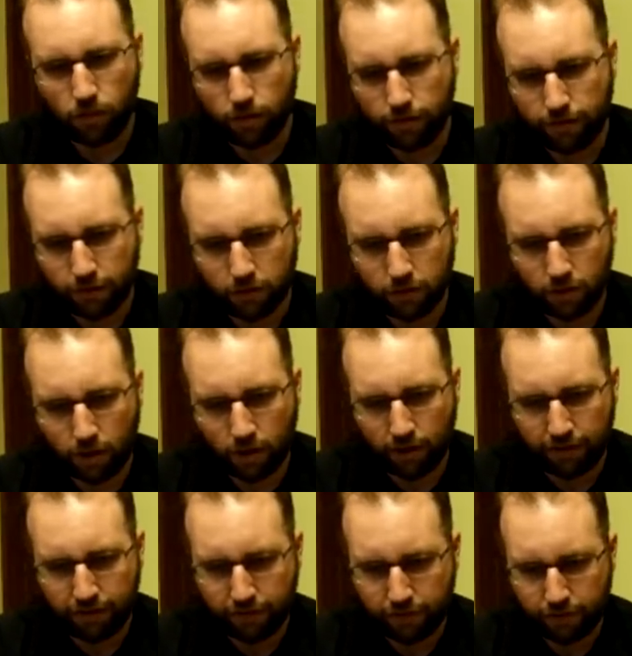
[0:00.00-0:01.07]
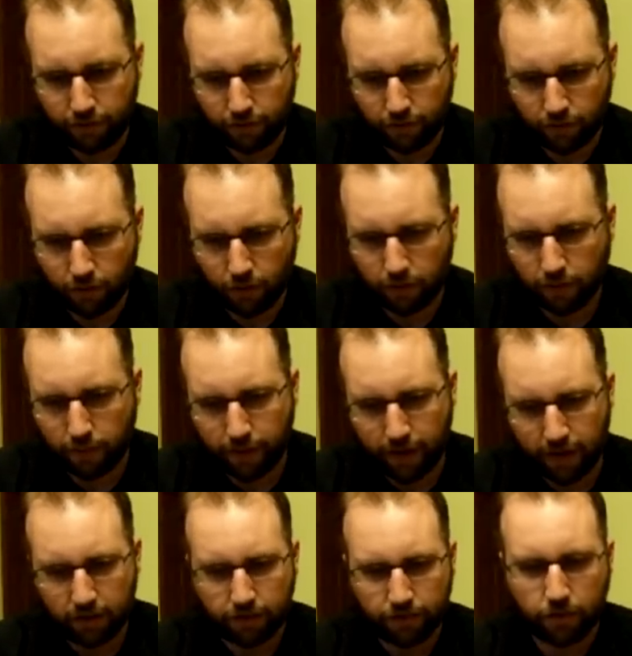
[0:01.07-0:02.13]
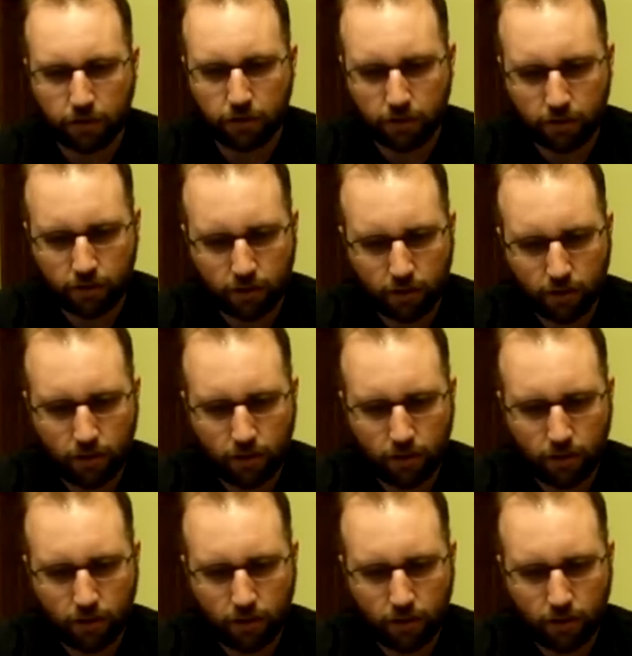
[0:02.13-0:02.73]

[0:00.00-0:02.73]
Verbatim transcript: first off, go with the base first.